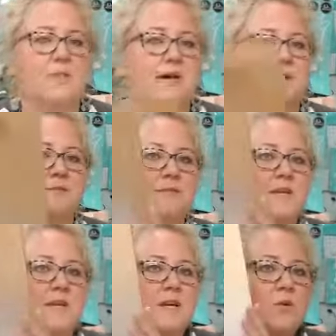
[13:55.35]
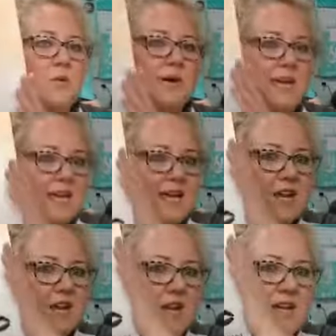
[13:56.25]
But well,
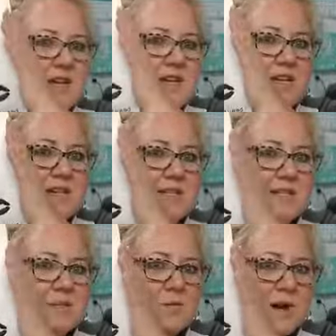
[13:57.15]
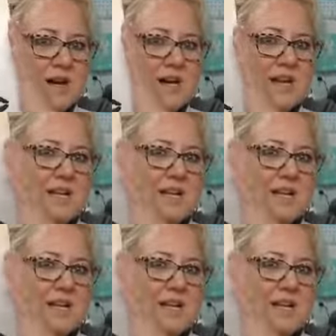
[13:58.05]
here is this one,